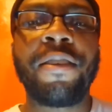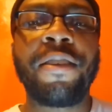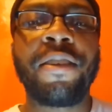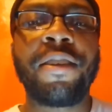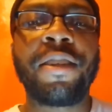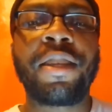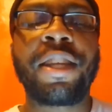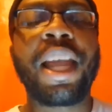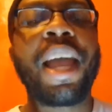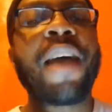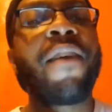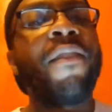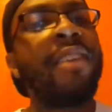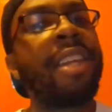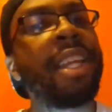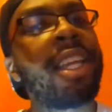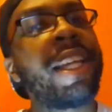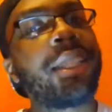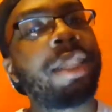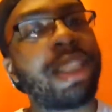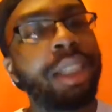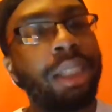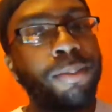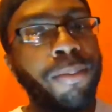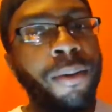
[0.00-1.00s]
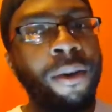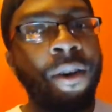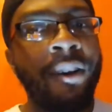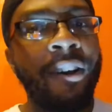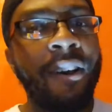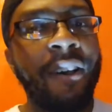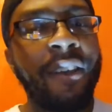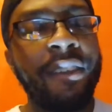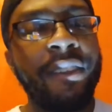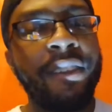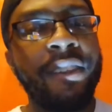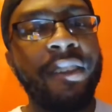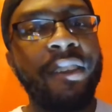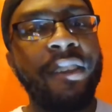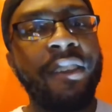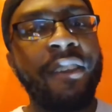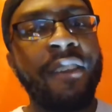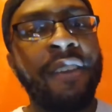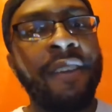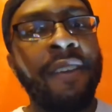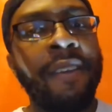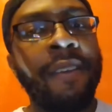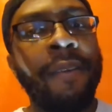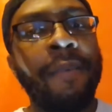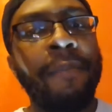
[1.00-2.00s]
Kevin is his pawn,
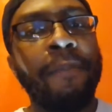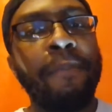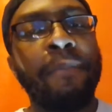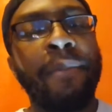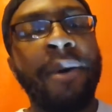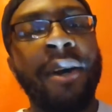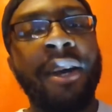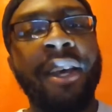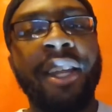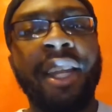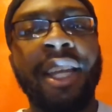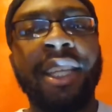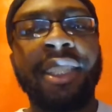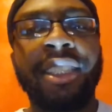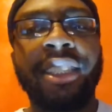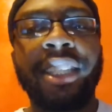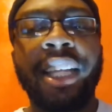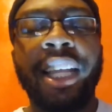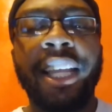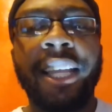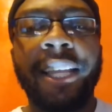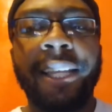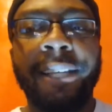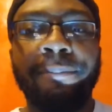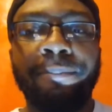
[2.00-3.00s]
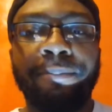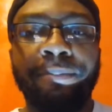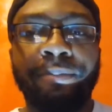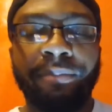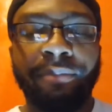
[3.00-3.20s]
but let's say